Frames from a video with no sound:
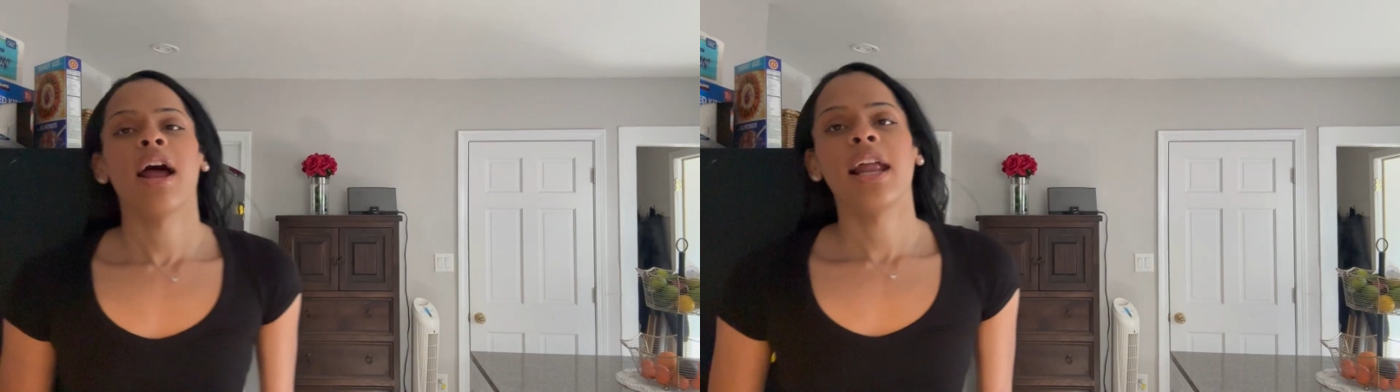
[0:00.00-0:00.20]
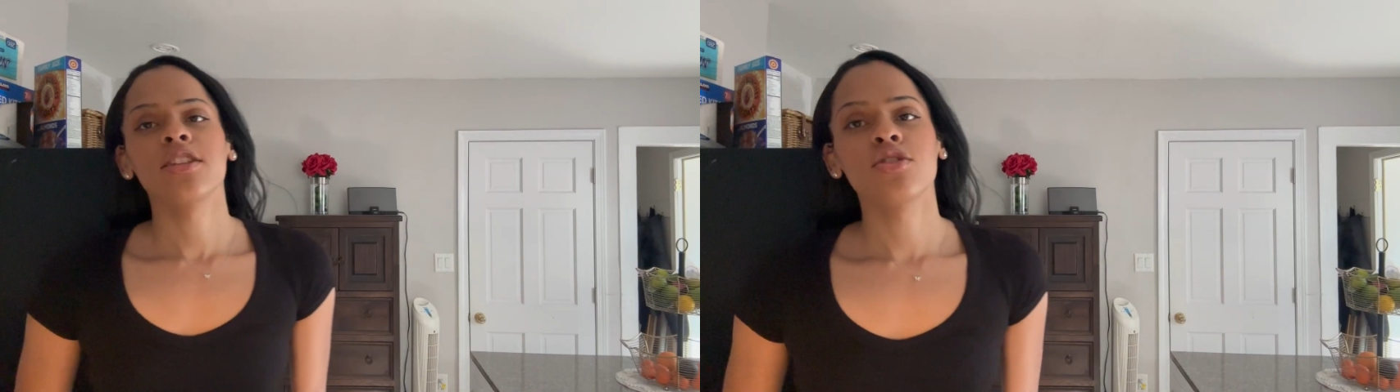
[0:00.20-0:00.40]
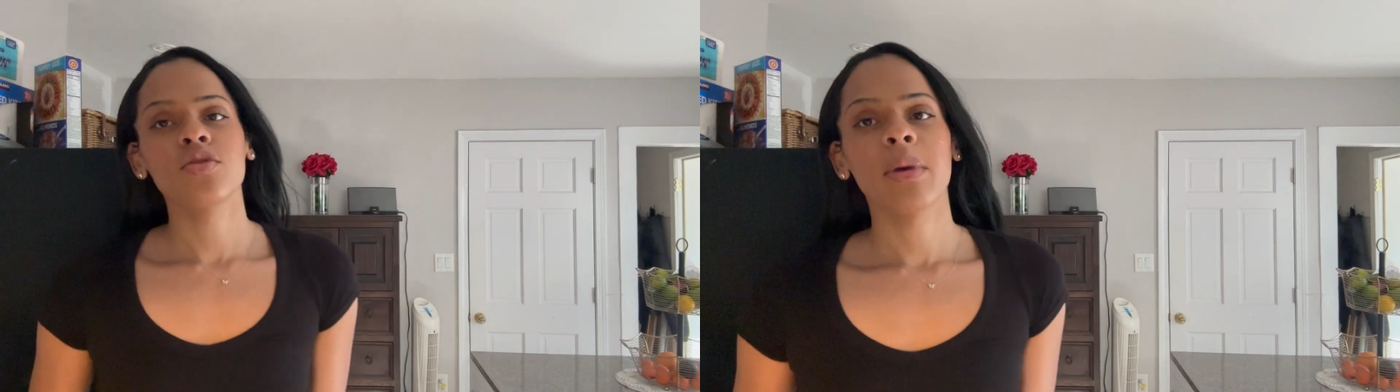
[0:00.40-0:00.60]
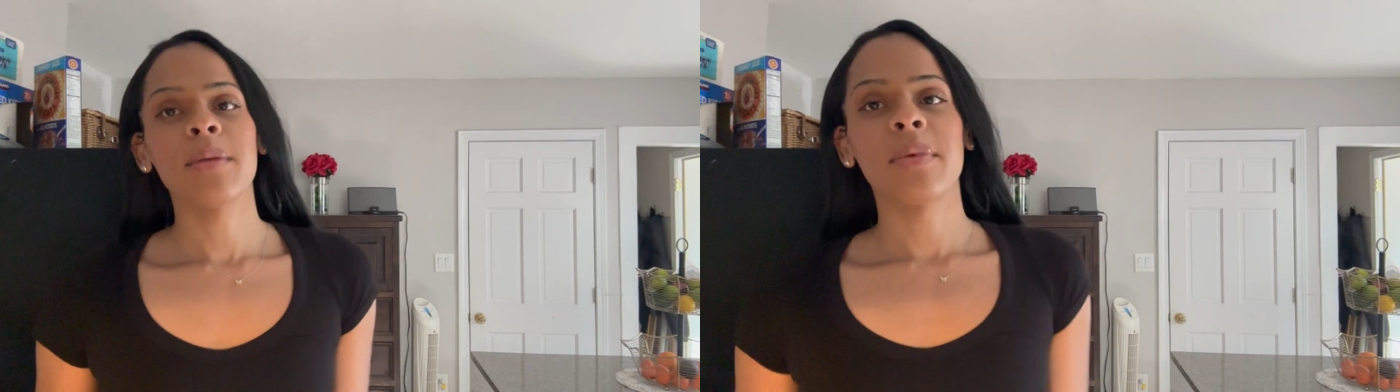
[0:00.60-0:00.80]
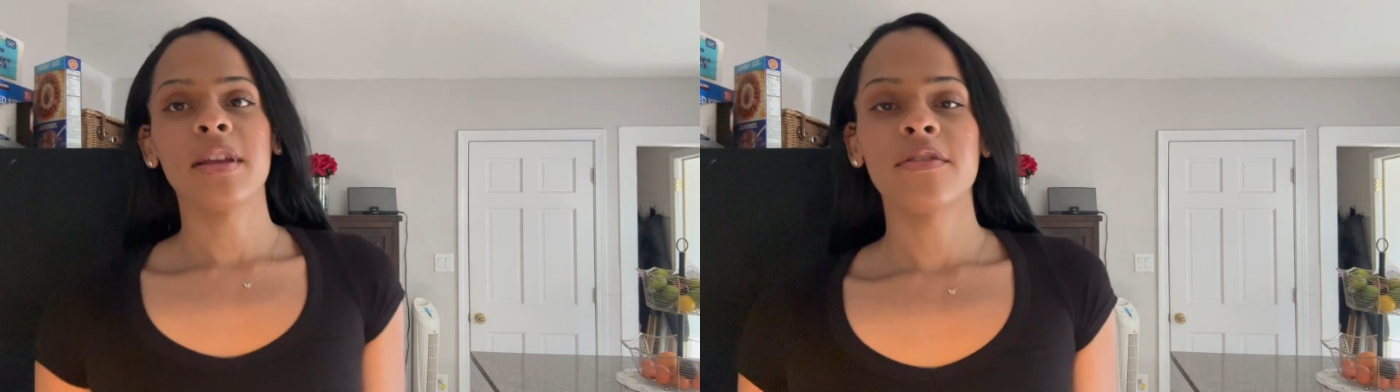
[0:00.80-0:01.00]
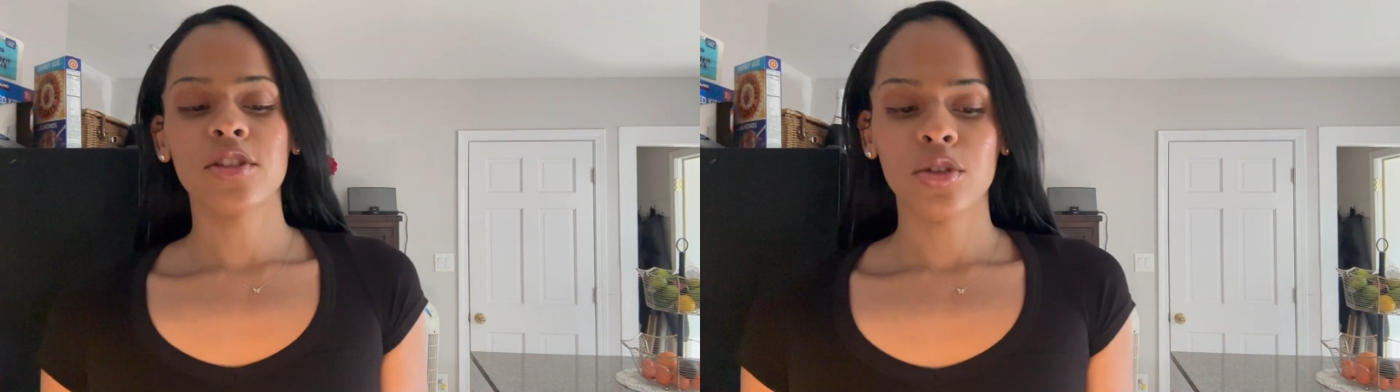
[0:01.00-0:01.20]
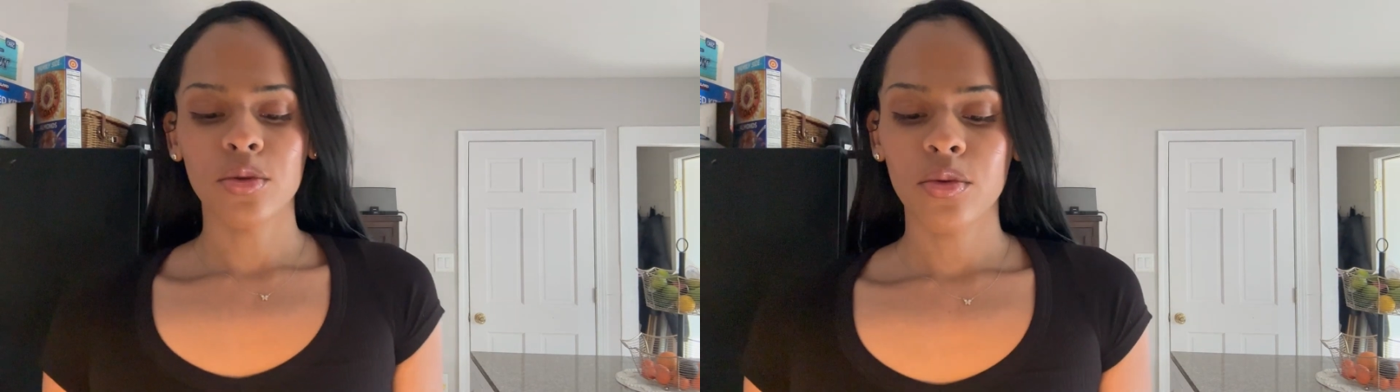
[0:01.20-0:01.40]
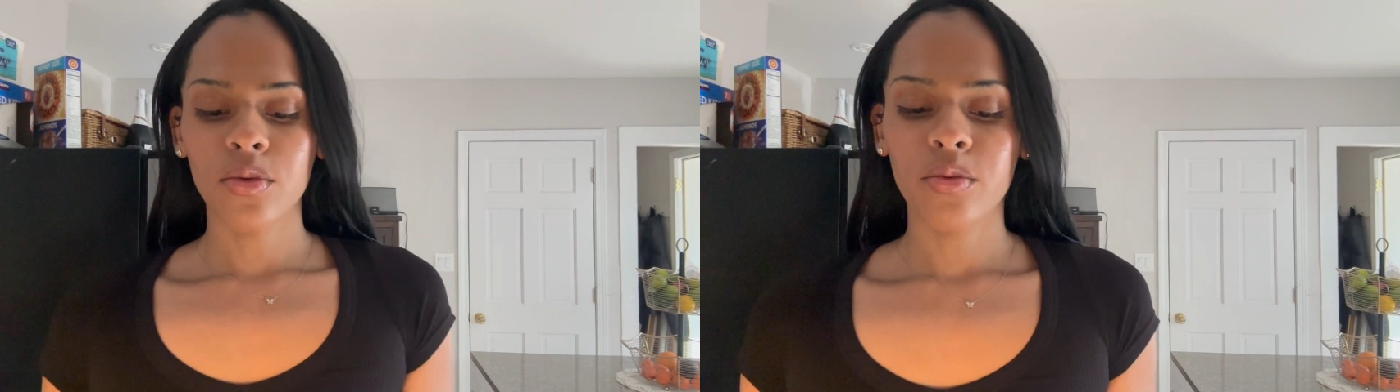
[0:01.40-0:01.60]
I like to do my beef
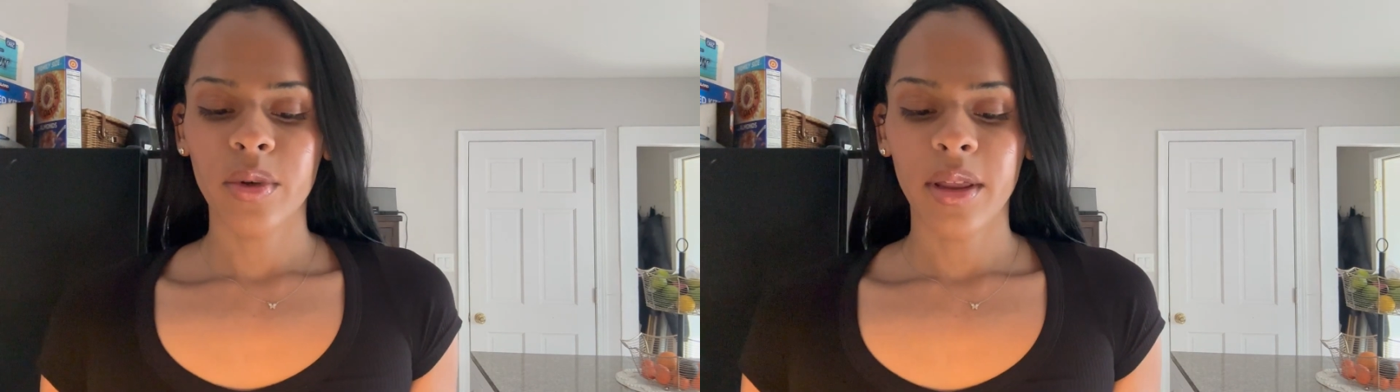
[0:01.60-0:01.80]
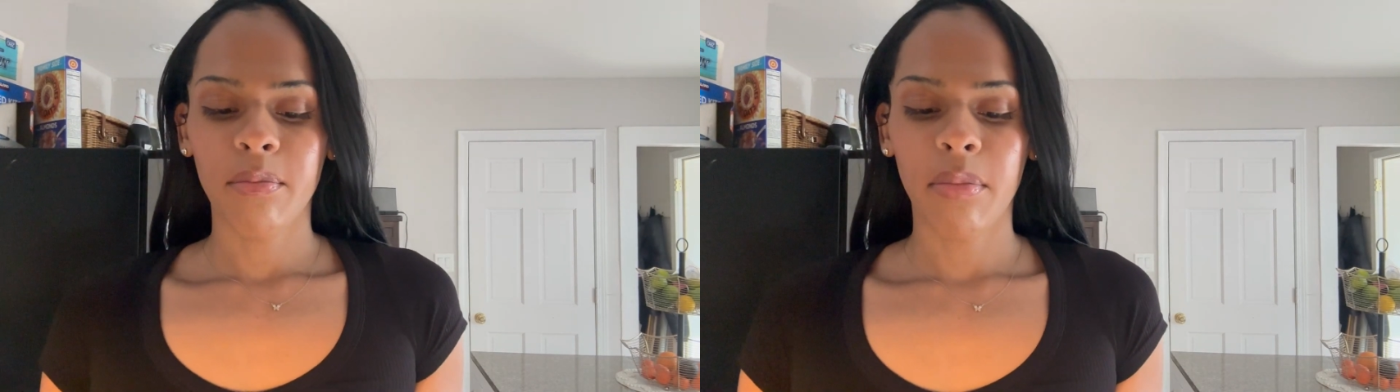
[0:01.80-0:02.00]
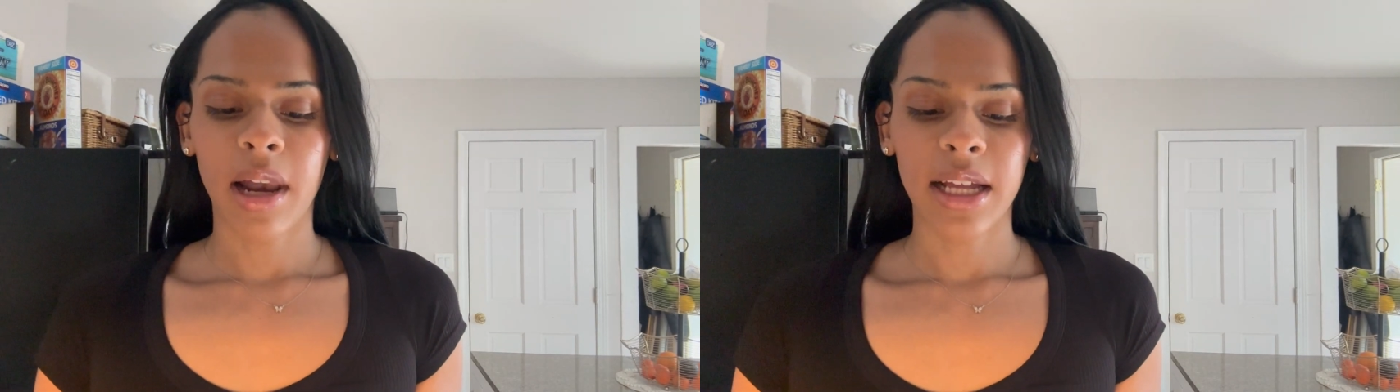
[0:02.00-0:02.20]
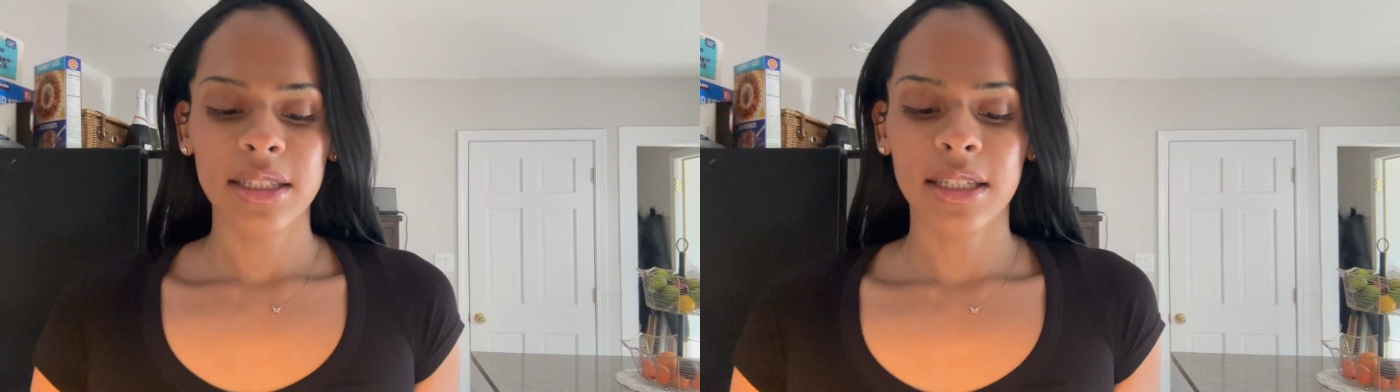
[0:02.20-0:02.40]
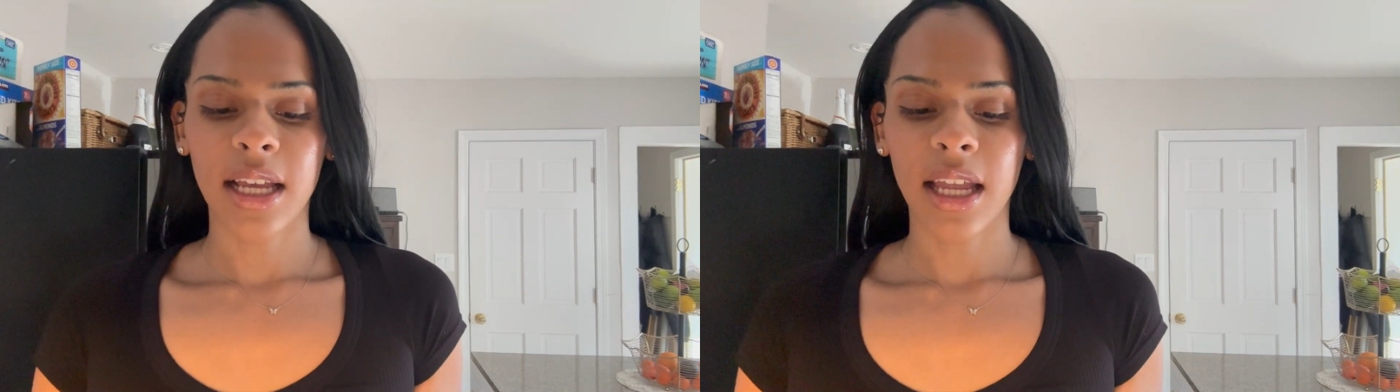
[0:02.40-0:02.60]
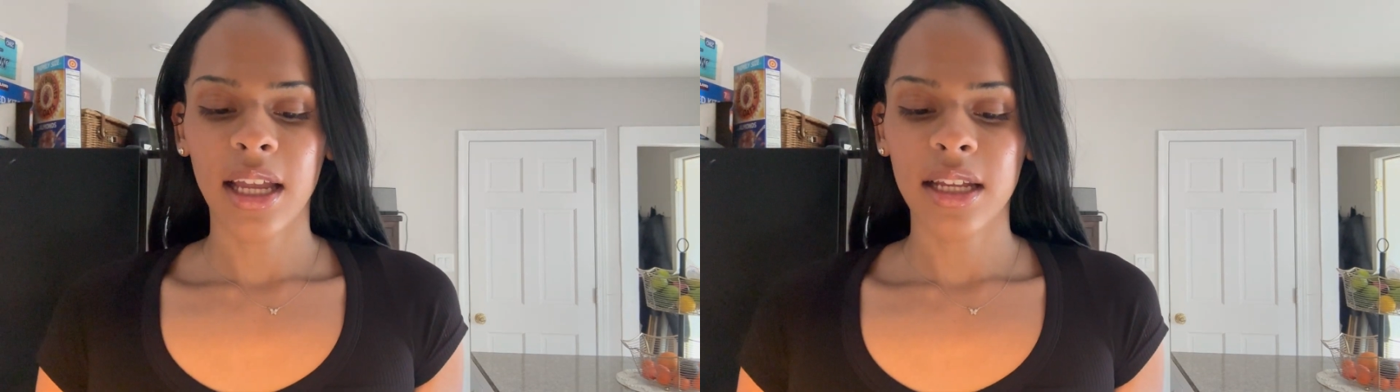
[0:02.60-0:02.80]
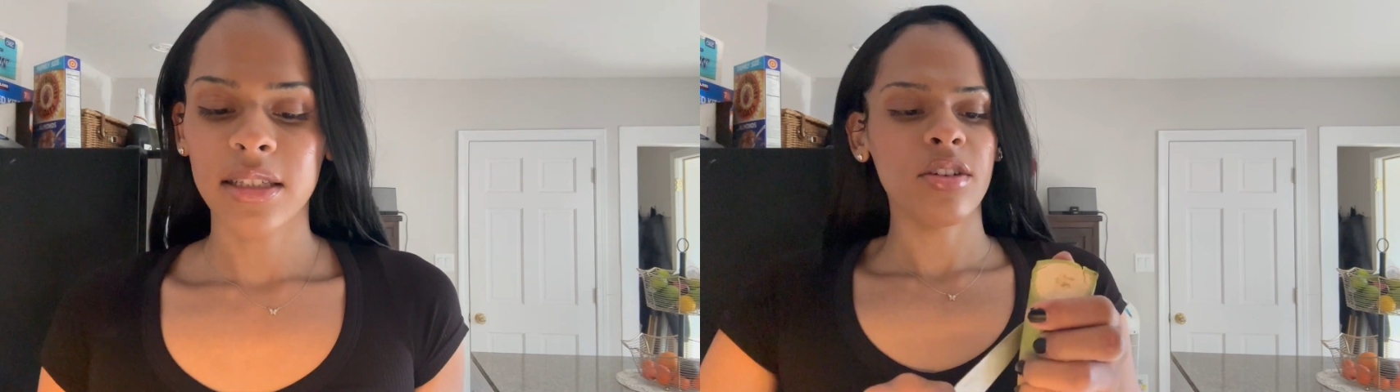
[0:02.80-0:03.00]
too with plantains.